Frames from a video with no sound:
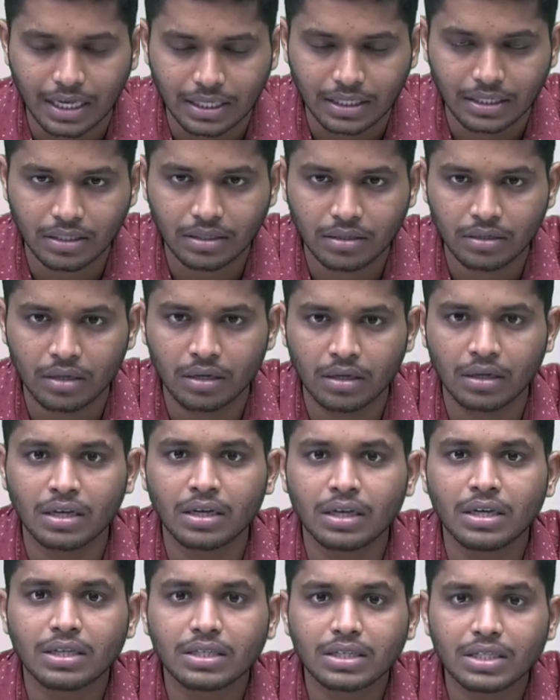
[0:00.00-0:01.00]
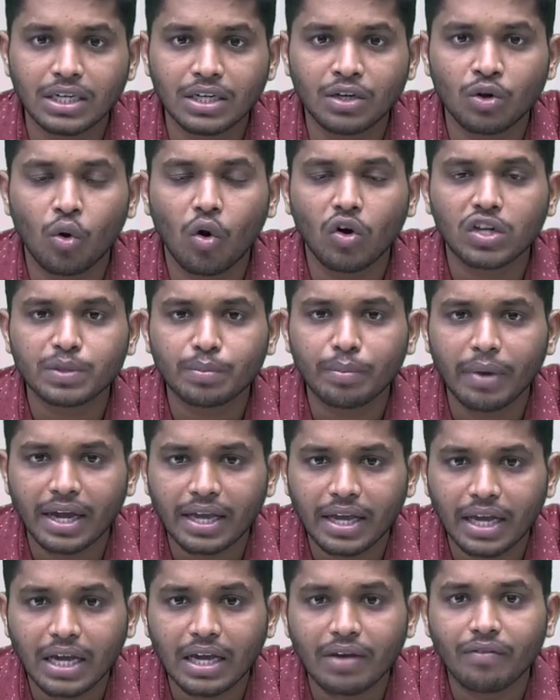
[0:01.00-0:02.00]
yes. See, notes
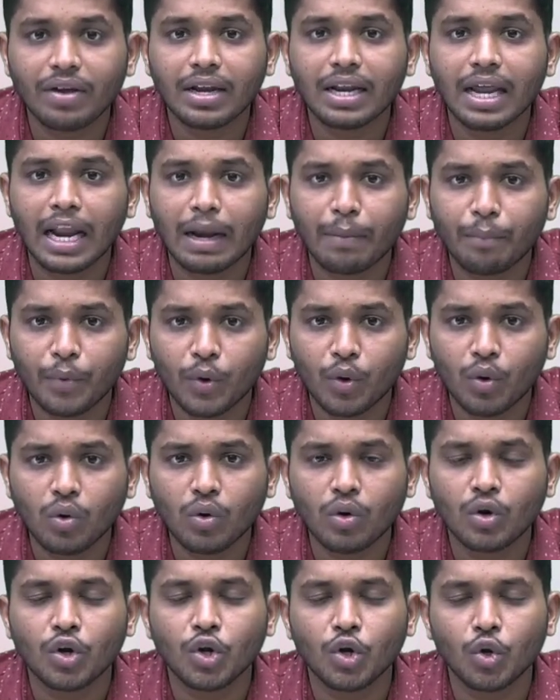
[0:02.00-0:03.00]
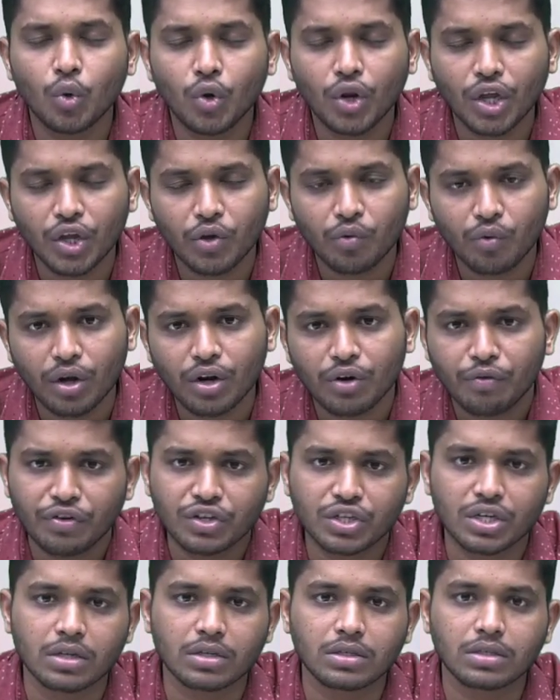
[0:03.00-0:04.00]
making will help you during your
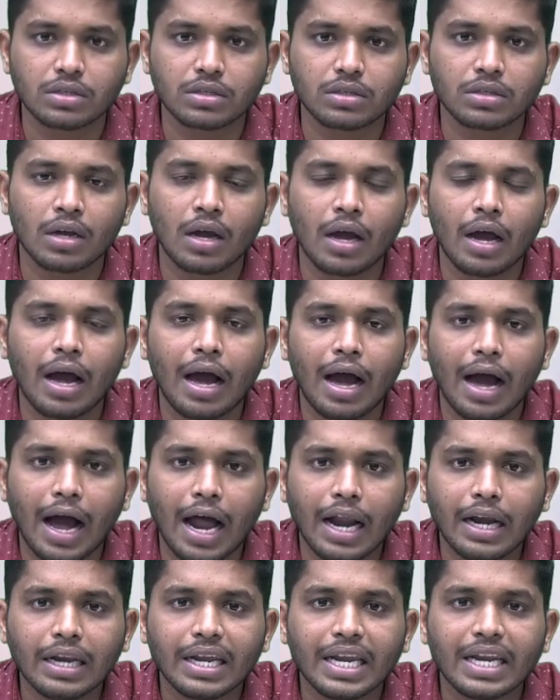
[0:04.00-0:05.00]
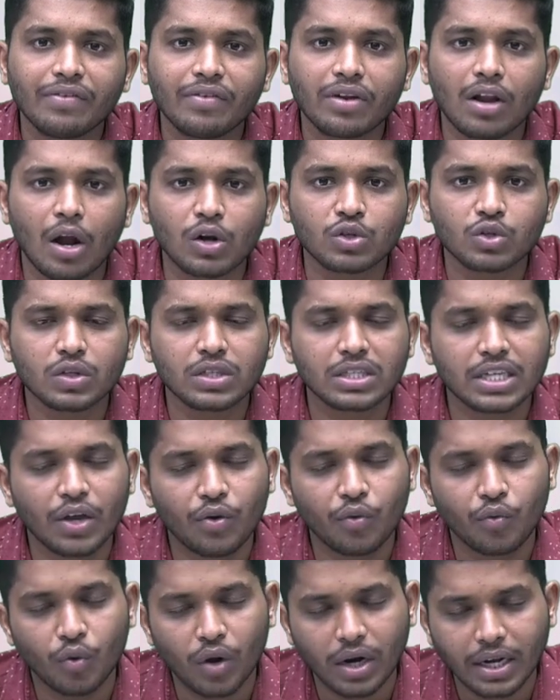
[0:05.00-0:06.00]
revisions and it will also
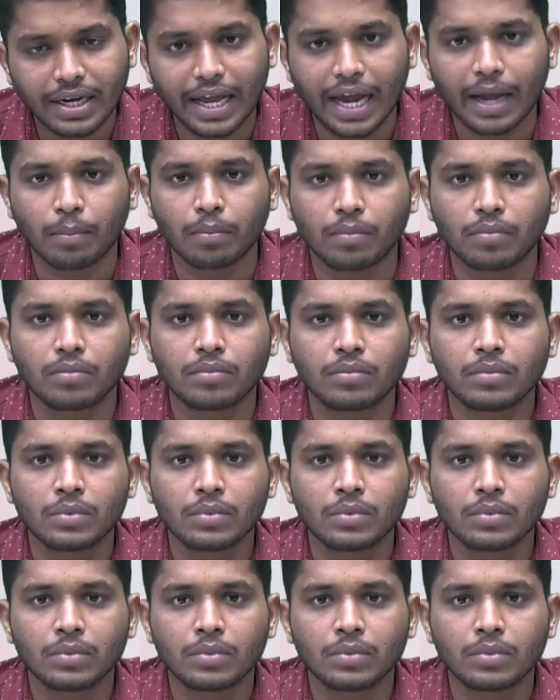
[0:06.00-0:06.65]
save your time.